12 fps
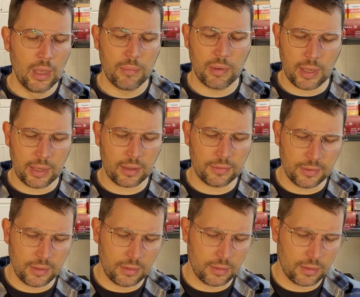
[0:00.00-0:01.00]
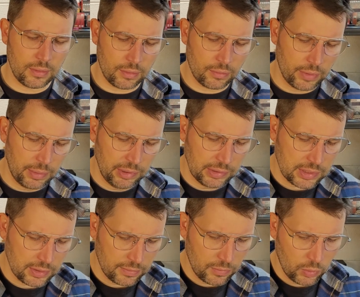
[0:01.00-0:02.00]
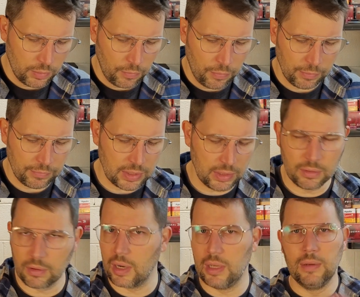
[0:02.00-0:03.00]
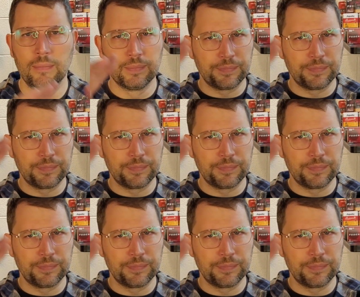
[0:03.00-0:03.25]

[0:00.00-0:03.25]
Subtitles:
But like I said, the Remington 115 grain,